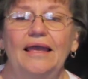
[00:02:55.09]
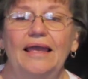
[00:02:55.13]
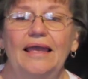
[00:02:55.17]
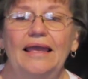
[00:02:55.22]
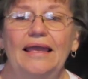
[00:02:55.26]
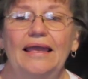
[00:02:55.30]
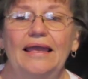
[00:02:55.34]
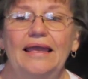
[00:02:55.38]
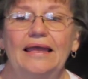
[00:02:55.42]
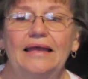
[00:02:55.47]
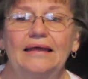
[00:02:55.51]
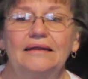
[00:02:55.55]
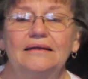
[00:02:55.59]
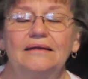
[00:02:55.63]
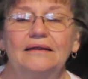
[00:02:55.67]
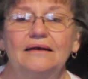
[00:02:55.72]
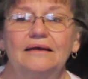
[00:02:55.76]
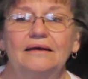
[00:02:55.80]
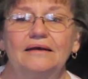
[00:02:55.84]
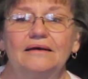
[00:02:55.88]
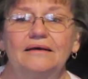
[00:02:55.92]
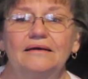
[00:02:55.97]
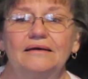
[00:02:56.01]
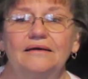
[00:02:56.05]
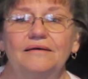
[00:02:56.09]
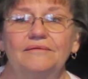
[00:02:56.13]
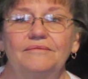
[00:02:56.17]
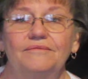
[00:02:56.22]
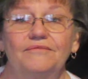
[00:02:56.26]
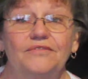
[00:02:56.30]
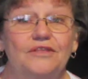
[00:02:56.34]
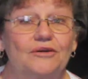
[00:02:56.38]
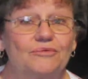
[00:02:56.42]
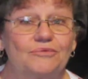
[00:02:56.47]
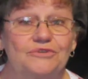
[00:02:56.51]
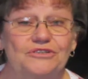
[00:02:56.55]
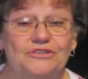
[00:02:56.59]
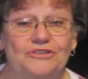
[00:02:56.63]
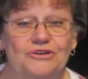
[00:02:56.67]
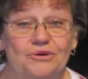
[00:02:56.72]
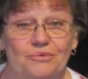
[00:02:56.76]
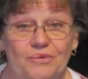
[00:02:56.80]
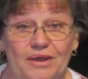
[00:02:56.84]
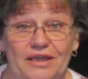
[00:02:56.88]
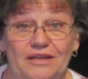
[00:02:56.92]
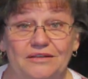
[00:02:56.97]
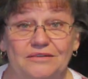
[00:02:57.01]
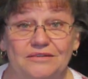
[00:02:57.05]
And there was
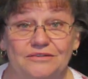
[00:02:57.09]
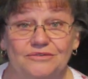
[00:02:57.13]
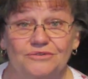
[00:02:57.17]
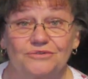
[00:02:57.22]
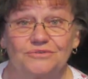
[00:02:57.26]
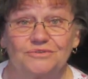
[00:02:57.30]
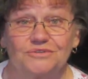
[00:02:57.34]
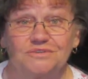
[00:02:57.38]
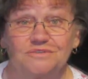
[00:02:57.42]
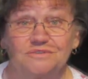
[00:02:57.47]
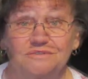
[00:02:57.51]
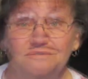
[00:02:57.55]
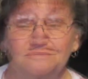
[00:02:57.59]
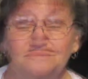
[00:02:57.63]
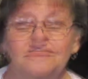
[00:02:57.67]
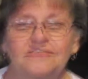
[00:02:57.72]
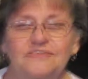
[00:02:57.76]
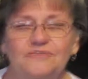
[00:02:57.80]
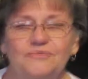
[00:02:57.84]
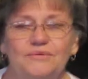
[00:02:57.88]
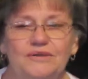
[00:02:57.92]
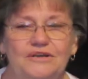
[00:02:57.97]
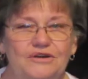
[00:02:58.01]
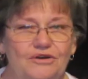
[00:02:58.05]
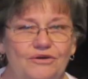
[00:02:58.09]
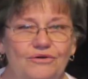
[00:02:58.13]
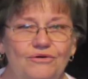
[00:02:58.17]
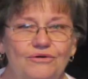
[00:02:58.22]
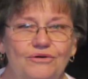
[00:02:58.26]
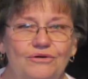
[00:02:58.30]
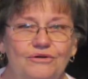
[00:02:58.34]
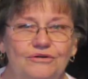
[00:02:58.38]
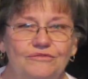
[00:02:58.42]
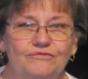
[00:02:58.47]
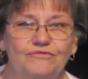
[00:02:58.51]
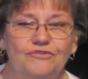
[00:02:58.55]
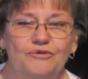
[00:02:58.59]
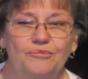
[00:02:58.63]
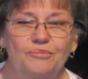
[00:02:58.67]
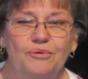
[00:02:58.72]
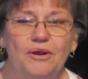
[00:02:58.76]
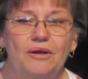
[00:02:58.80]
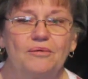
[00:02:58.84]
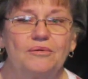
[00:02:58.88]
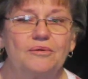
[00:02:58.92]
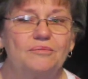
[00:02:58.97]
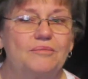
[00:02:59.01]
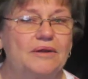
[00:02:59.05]
no answers. This went on for
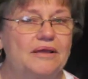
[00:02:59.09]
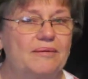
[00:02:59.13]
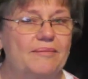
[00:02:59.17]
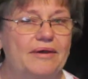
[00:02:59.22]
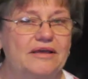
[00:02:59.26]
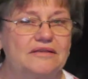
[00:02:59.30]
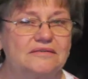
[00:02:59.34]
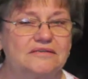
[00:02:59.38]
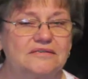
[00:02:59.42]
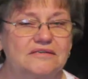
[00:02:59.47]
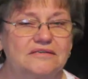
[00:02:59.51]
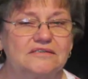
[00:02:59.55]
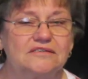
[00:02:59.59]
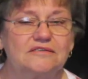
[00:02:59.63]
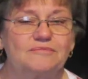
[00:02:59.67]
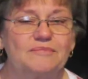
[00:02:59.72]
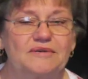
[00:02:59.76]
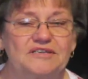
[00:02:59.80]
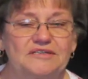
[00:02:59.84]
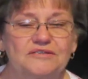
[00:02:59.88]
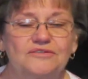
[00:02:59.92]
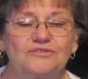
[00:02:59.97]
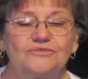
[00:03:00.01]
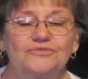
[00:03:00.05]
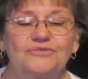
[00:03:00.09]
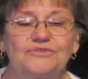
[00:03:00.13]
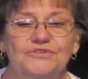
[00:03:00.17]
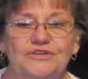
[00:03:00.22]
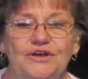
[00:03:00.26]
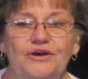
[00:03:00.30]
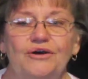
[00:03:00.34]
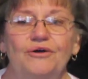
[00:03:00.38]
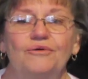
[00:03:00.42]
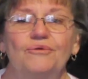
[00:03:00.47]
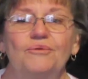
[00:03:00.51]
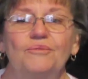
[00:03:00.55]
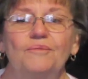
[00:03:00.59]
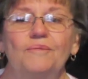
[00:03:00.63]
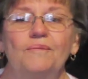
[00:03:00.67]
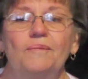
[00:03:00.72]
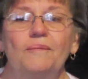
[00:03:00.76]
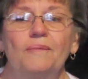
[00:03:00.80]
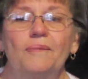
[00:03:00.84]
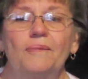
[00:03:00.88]
probably about 6 months or so.